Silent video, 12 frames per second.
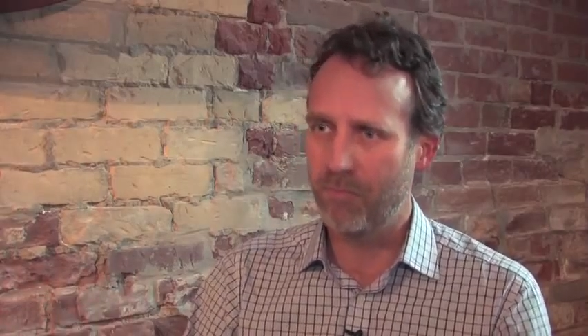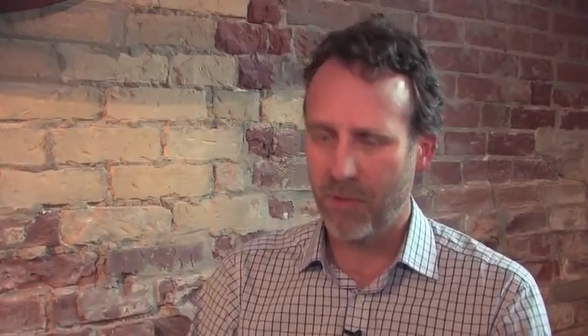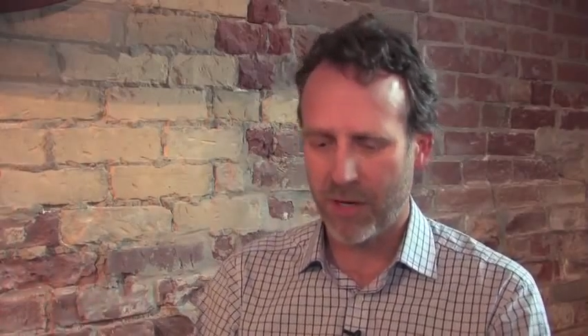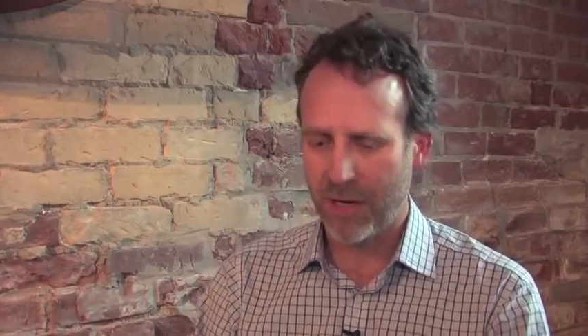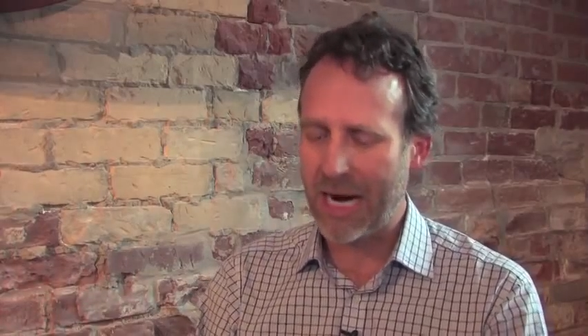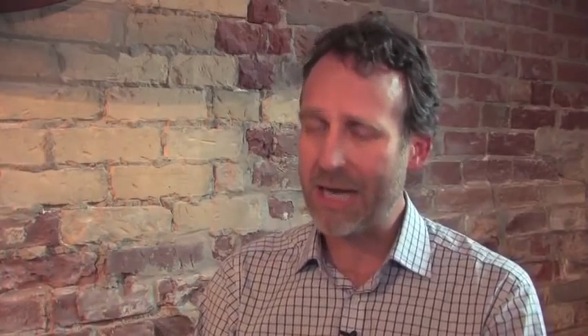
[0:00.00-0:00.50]

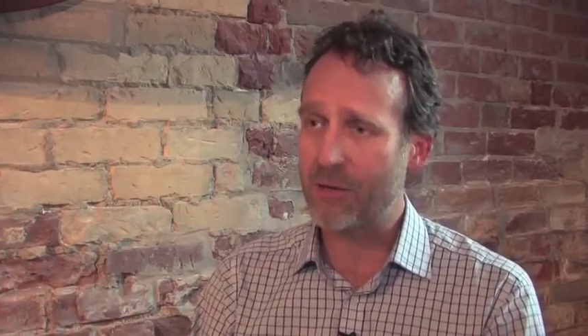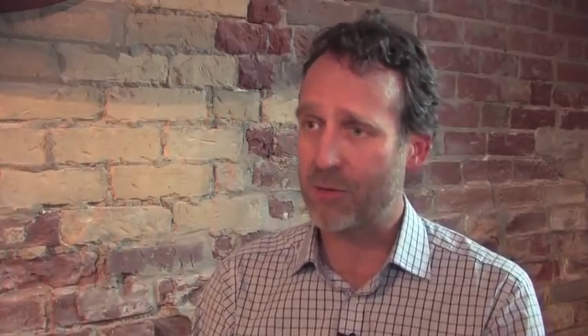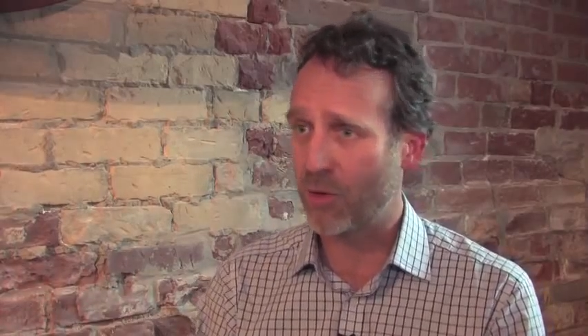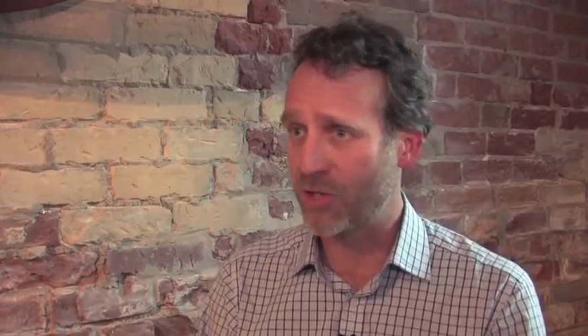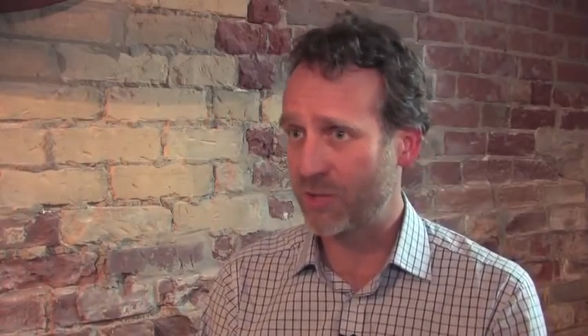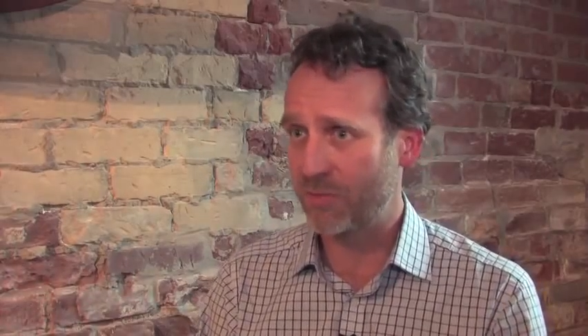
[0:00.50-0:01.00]
on either
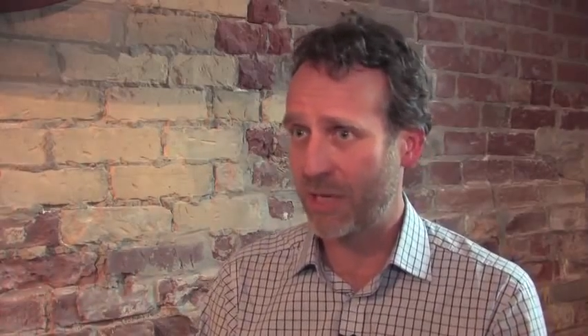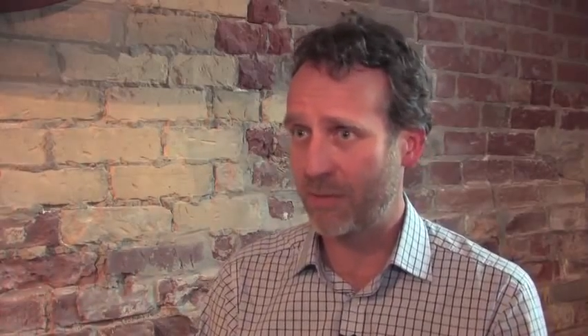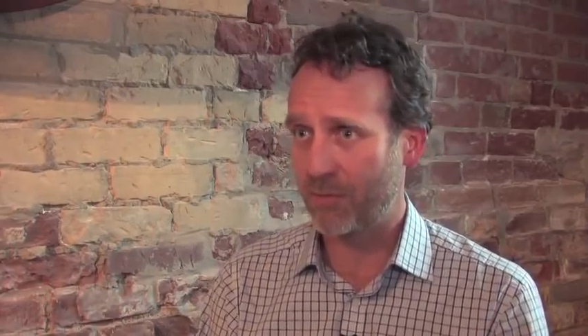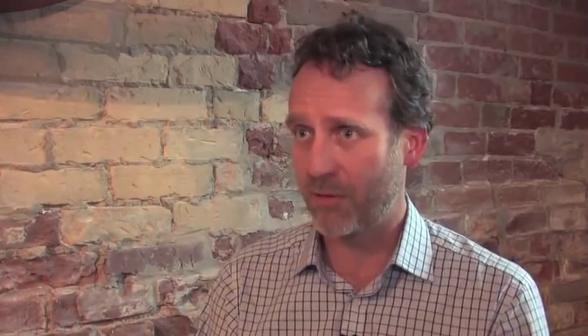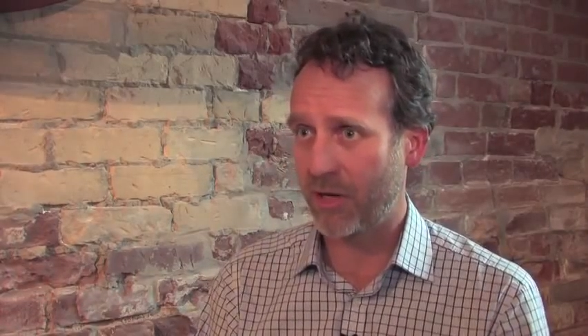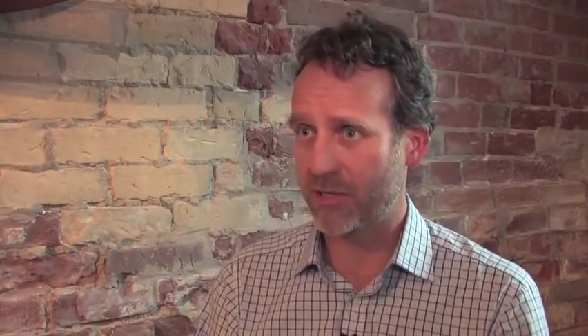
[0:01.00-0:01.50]
toys or baby
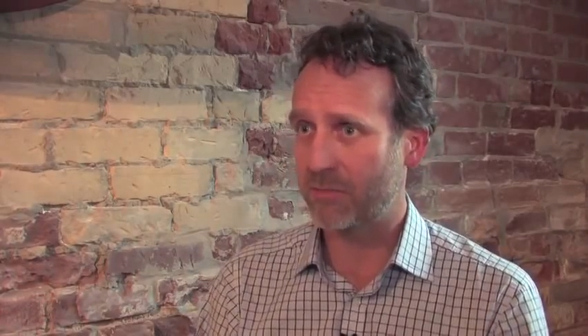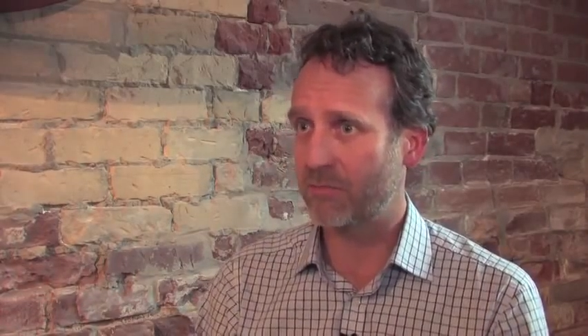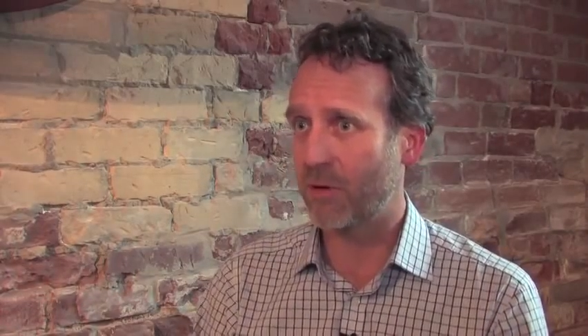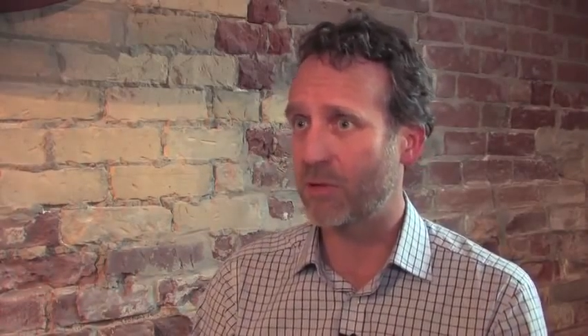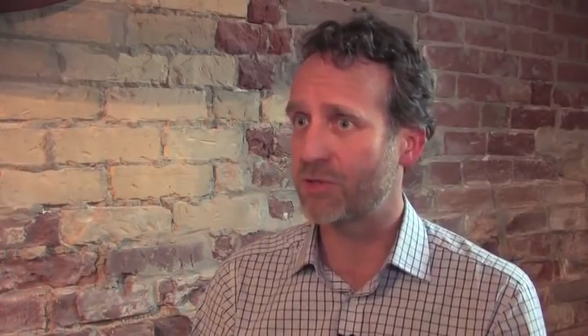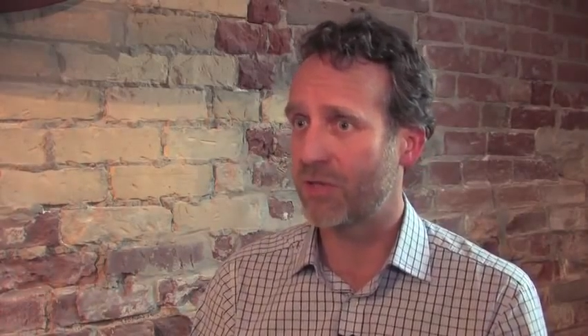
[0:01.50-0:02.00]
products and
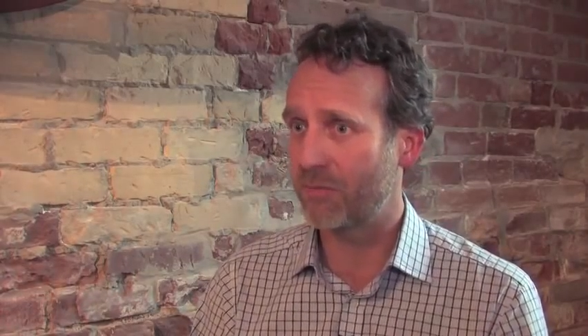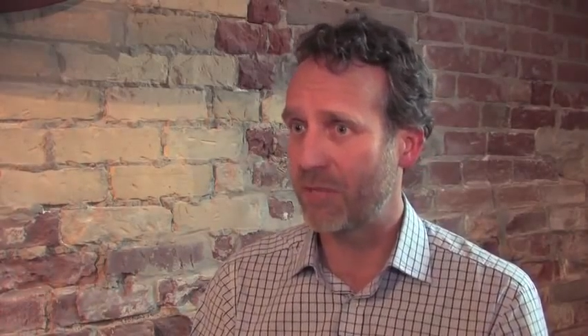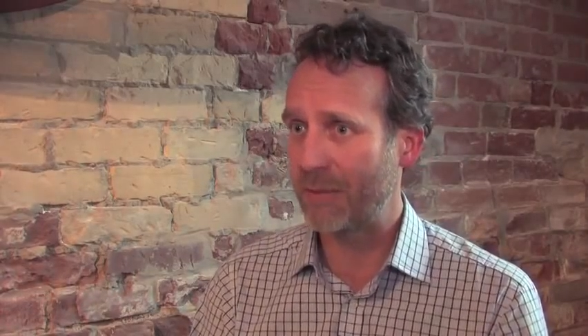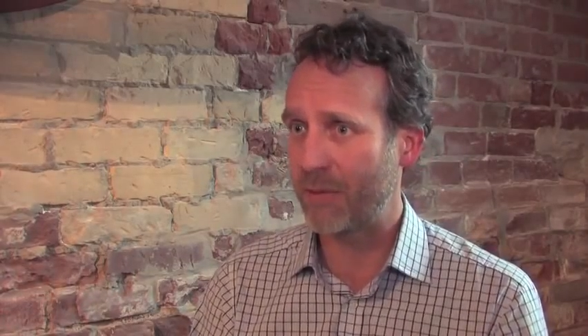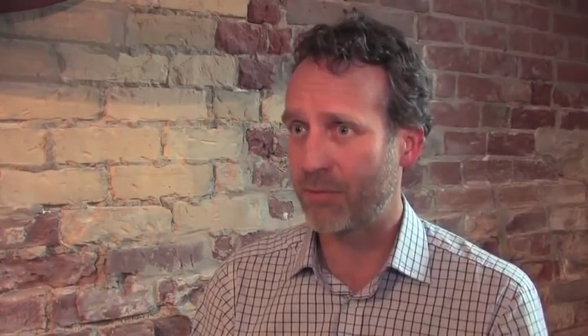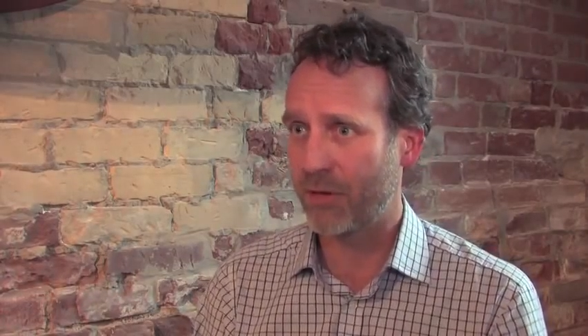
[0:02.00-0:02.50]
most on
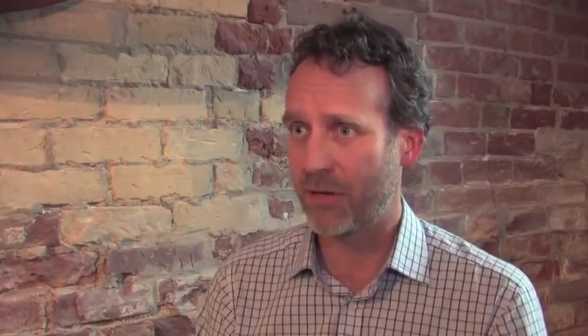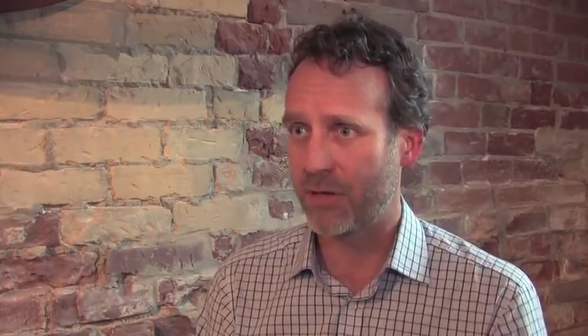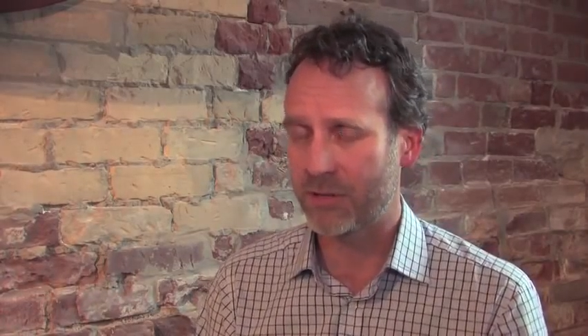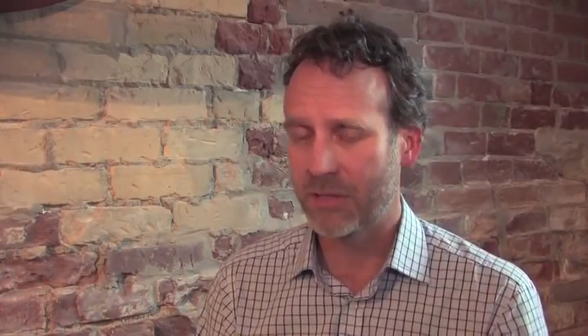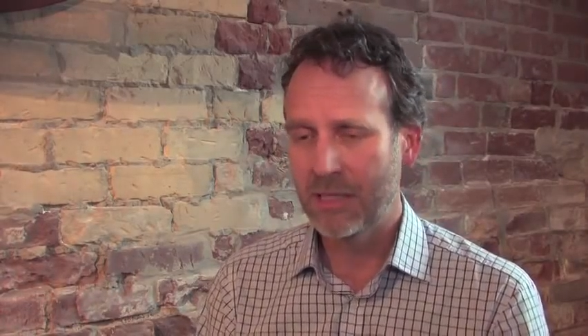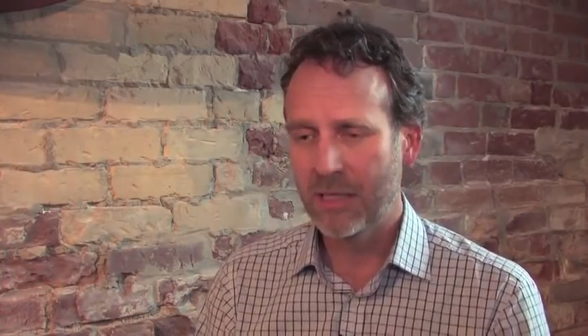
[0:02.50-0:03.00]
baby
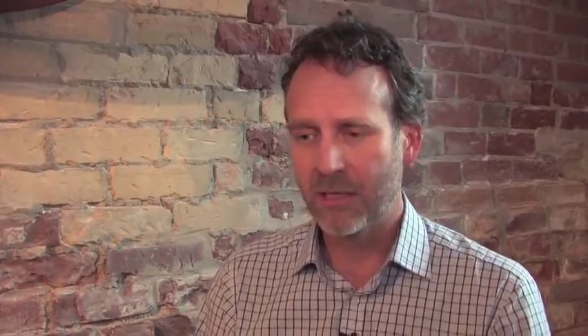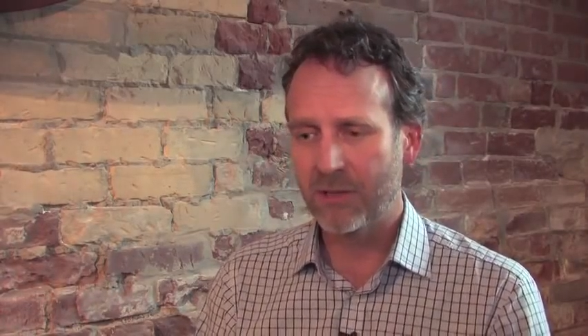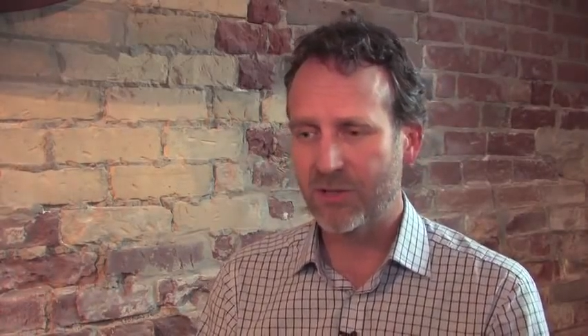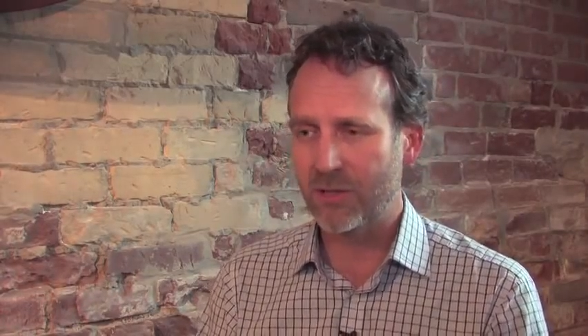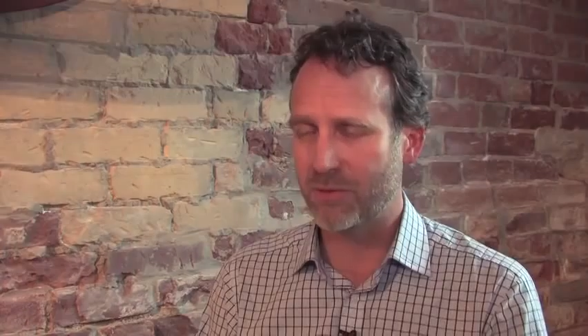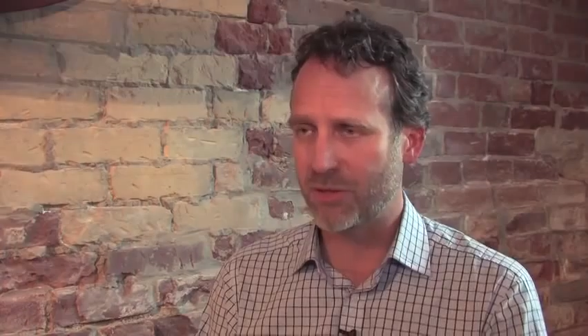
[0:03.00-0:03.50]
products.
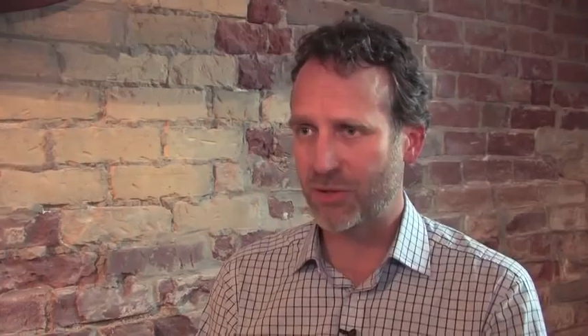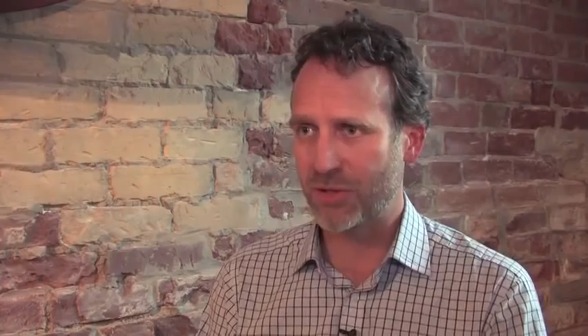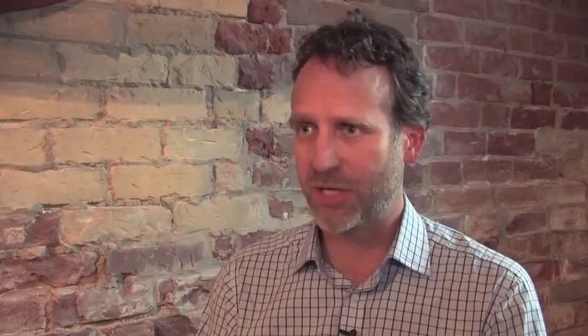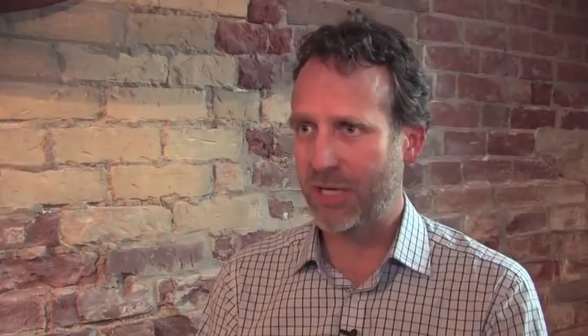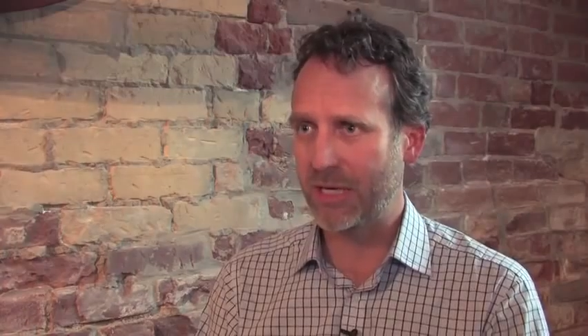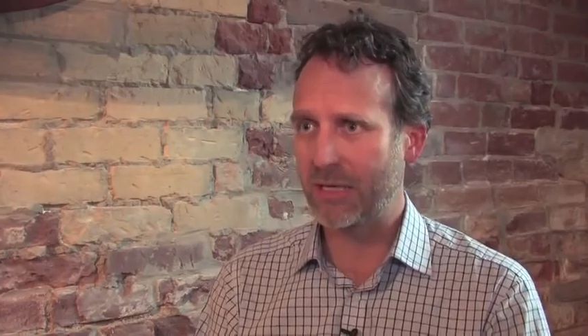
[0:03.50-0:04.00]
Consumers are
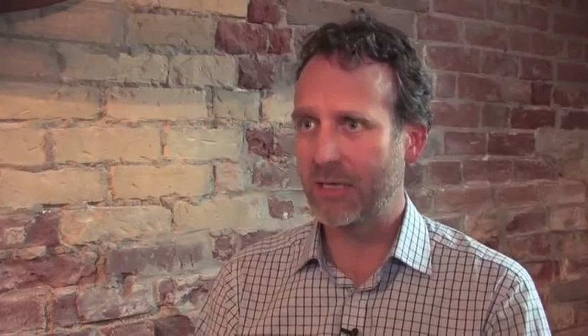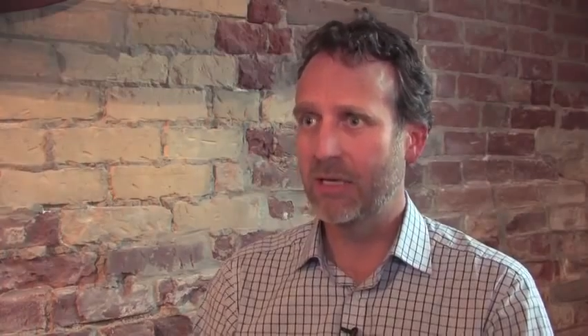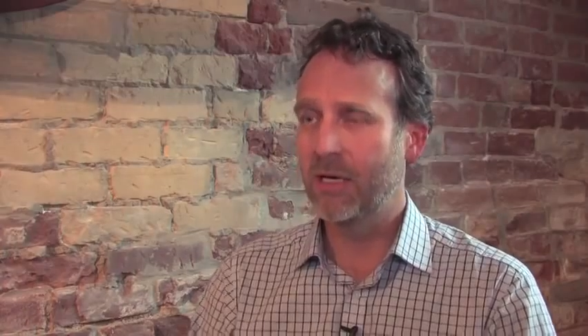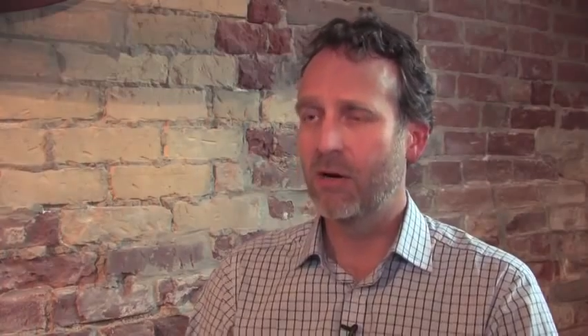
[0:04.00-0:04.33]
saying,